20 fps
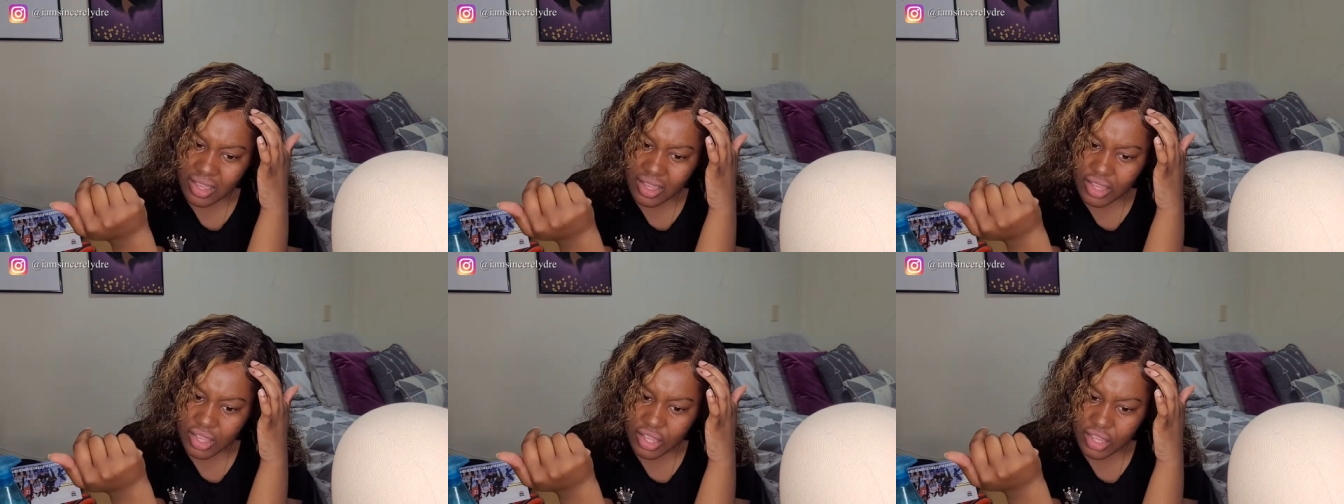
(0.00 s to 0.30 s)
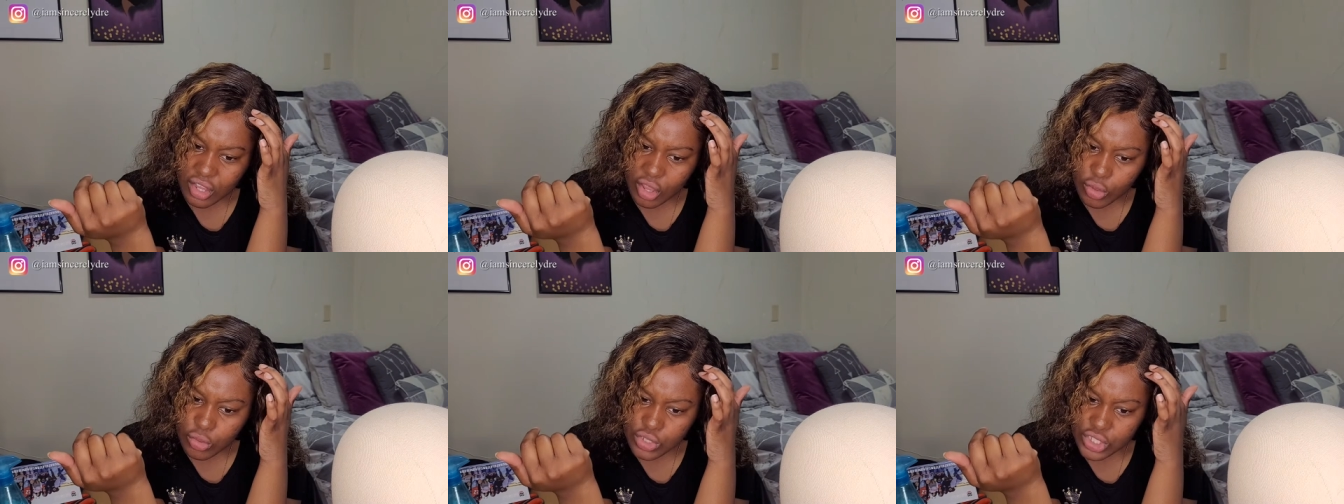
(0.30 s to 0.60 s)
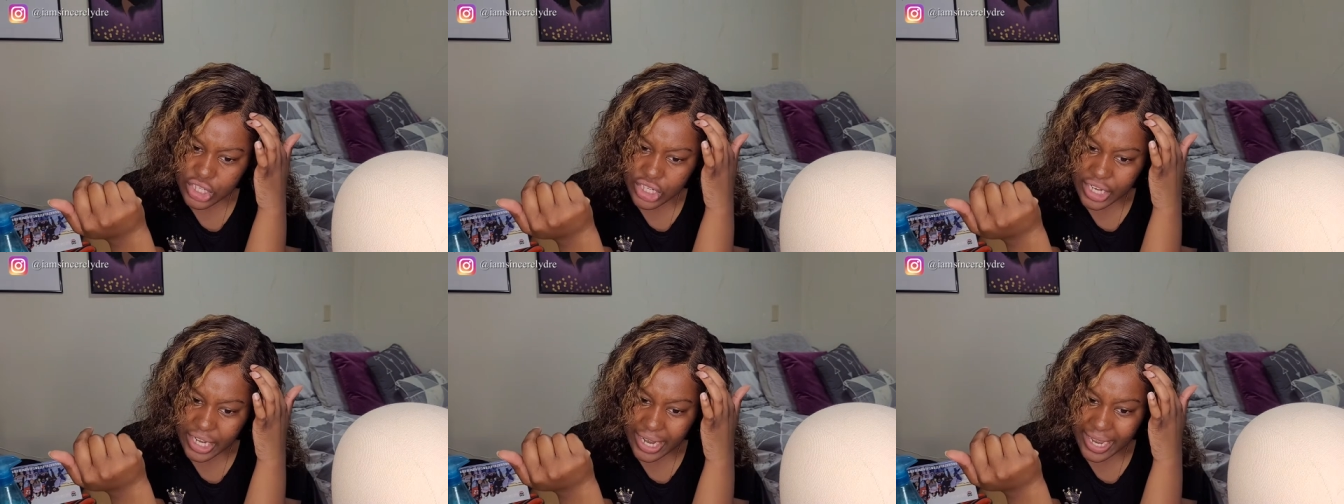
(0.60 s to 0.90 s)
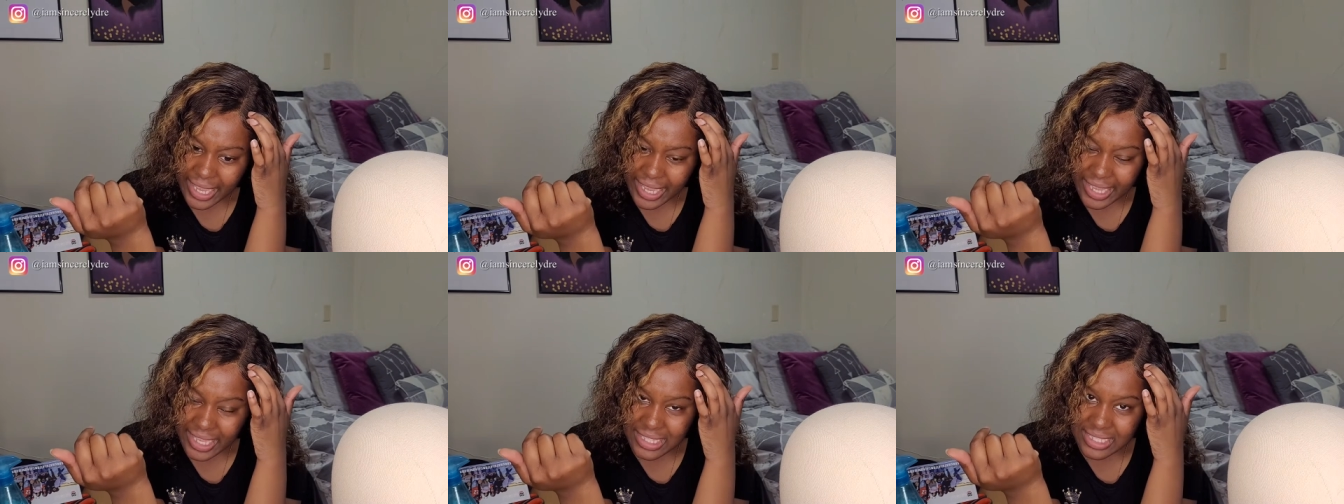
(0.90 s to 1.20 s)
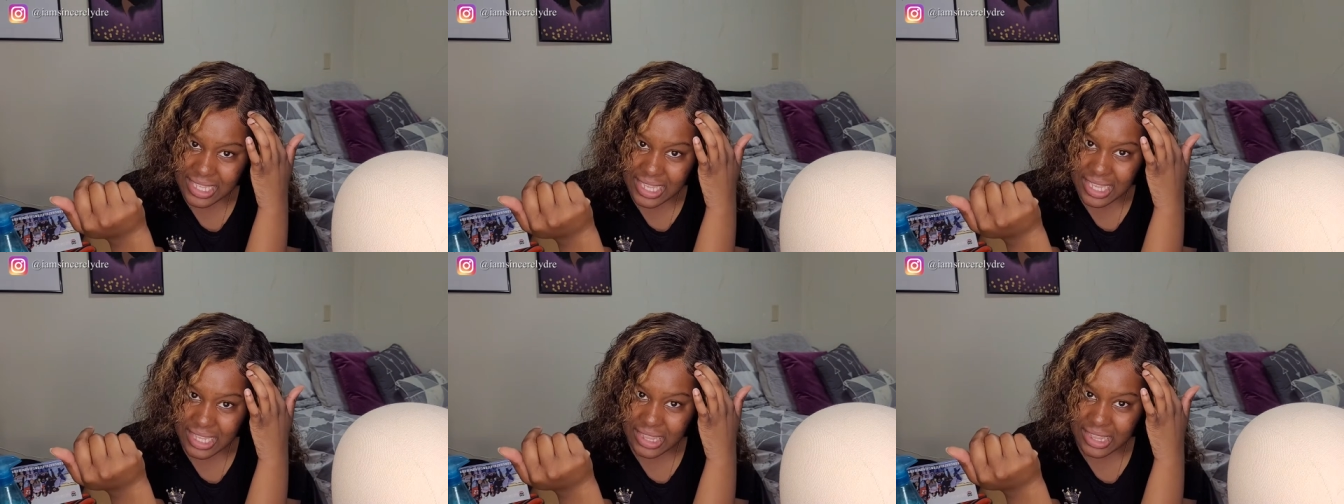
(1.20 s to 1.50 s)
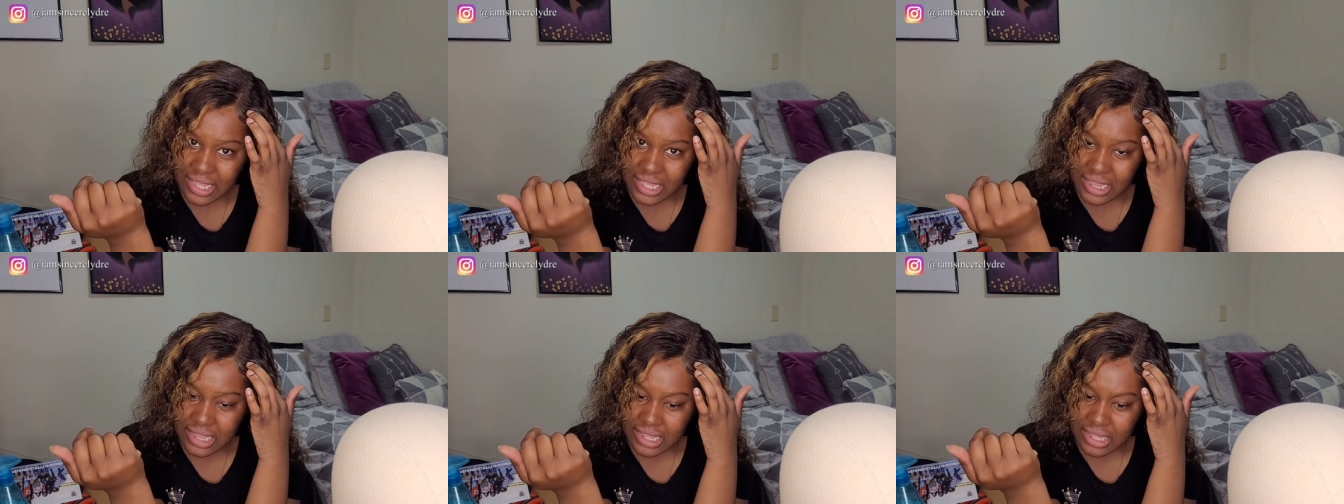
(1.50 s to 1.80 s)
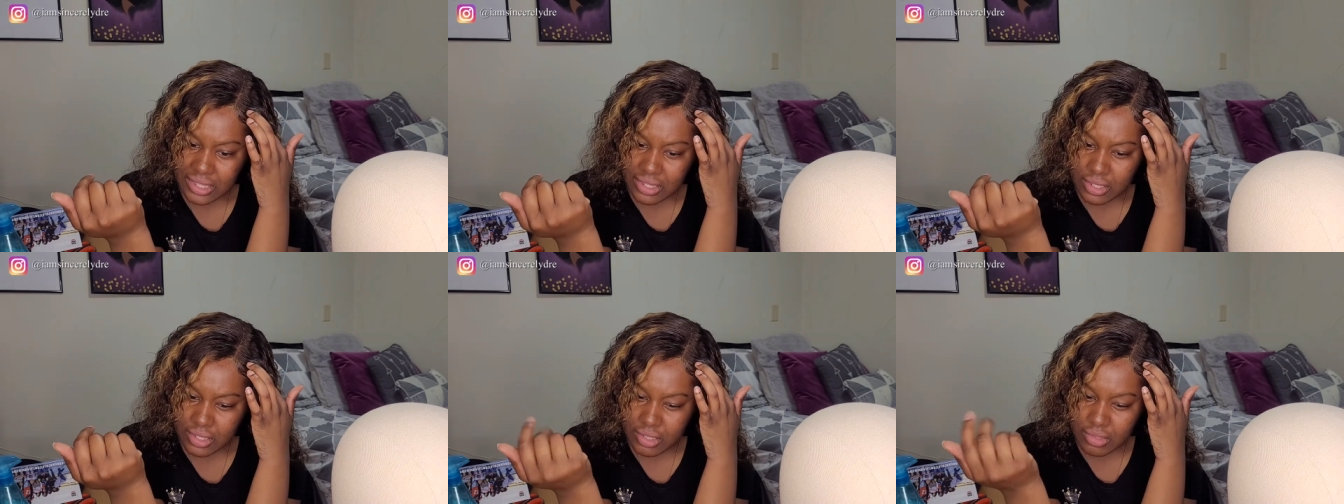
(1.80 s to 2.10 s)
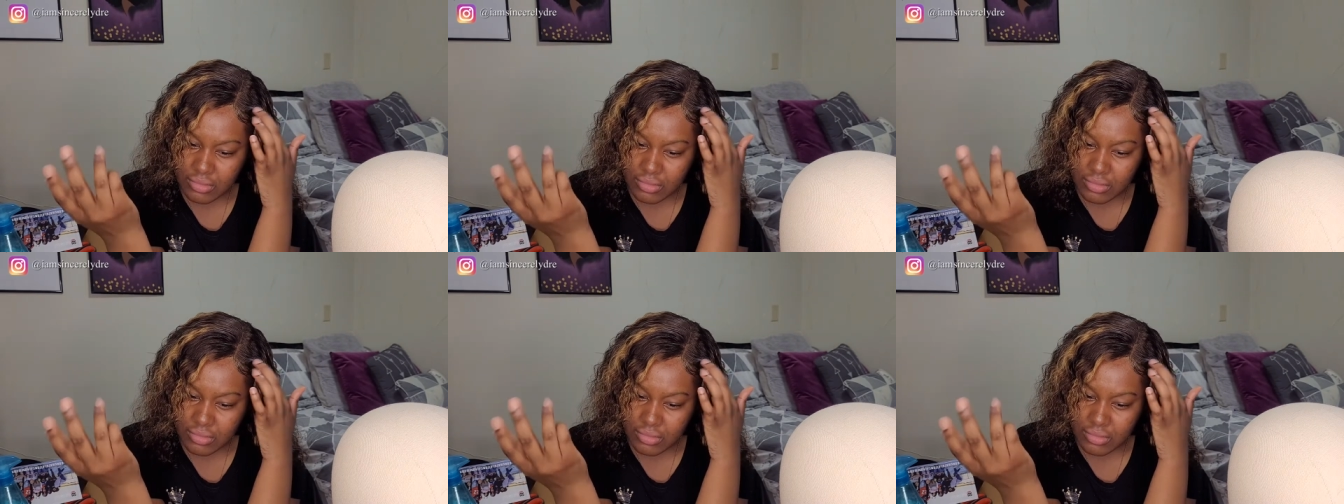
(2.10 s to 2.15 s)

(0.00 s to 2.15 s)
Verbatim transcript: closure ends and the